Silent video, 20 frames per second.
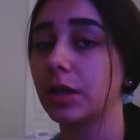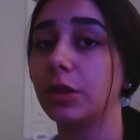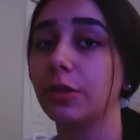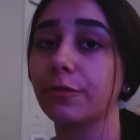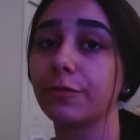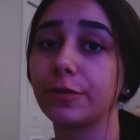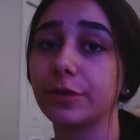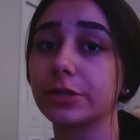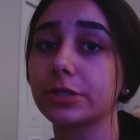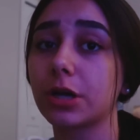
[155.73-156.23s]
And
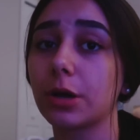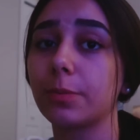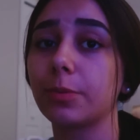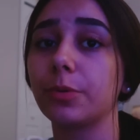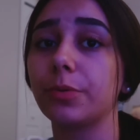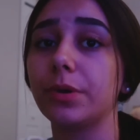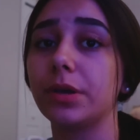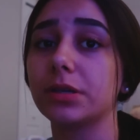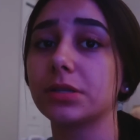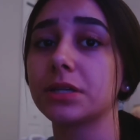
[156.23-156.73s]
the first
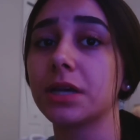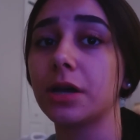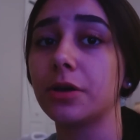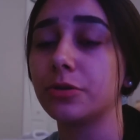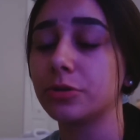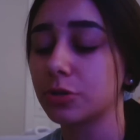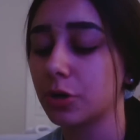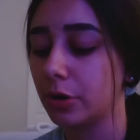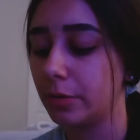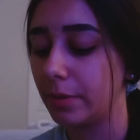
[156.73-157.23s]
couple weeks I
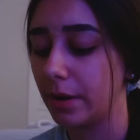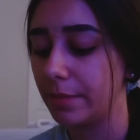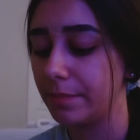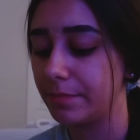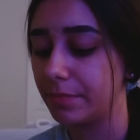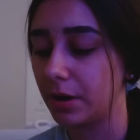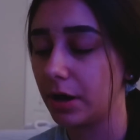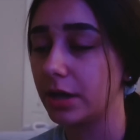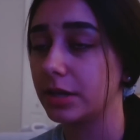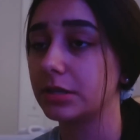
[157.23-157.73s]
always go by
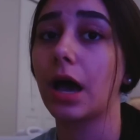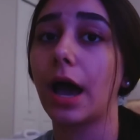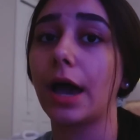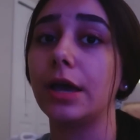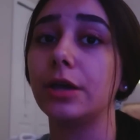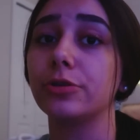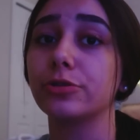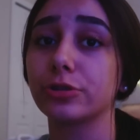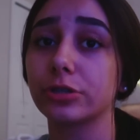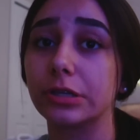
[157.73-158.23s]
bus. I
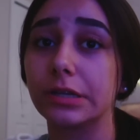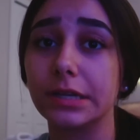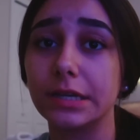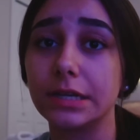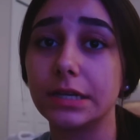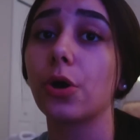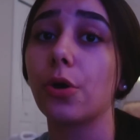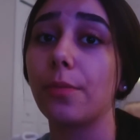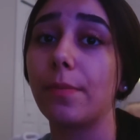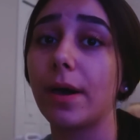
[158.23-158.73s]

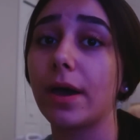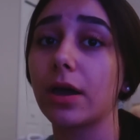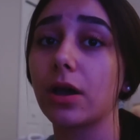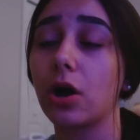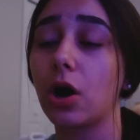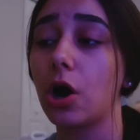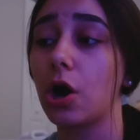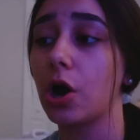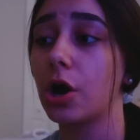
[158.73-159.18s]
usually go by car.